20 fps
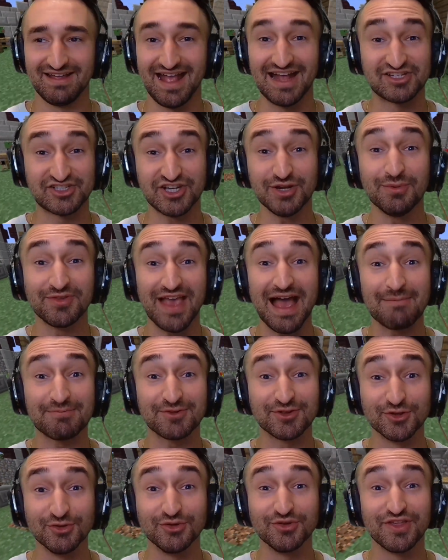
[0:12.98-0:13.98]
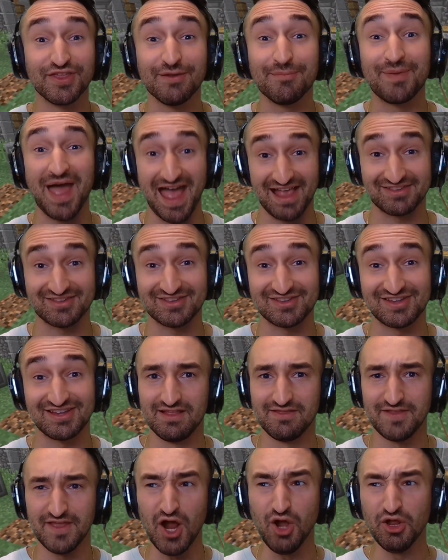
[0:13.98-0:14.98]
and she was absolutely the best.
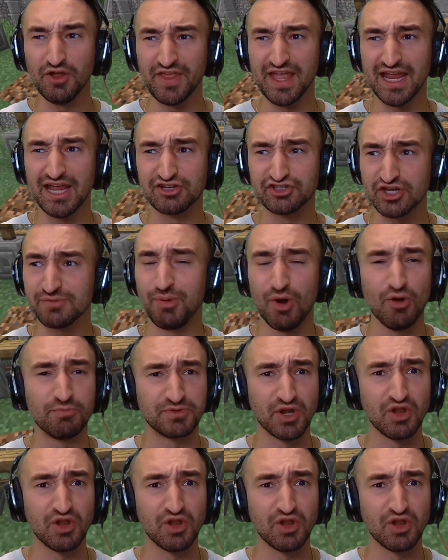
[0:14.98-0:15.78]
The only thing is she pooped a